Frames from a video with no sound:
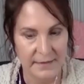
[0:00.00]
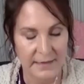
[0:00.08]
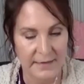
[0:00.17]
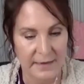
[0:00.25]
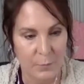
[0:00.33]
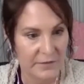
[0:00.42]

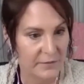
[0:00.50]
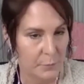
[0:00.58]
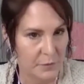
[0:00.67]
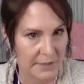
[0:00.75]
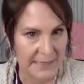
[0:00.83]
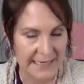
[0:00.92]
and I wasn't
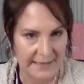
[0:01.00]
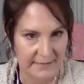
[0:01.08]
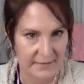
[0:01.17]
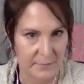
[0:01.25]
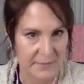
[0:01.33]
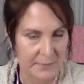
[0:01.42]
putting my hands
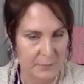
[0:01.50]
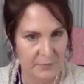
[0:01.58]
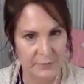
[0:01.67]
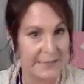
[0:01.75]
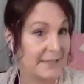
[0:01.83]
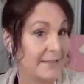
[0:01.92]
on people.
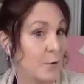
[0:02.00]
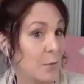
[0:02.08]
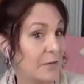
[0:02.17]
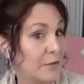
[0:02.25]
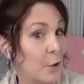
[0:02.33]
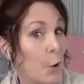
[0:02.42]
So I guess there
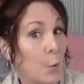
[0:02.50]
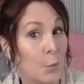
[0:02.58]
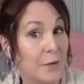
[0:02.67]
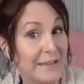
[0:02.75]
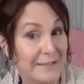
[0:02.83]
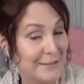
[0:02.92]
wasn't a
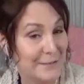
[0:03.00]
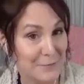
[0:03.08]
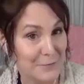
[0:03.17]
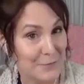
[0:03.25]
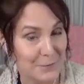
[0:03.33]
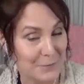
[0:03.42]
reason
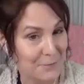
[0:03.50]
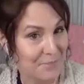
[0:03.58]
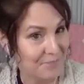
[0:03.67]
for,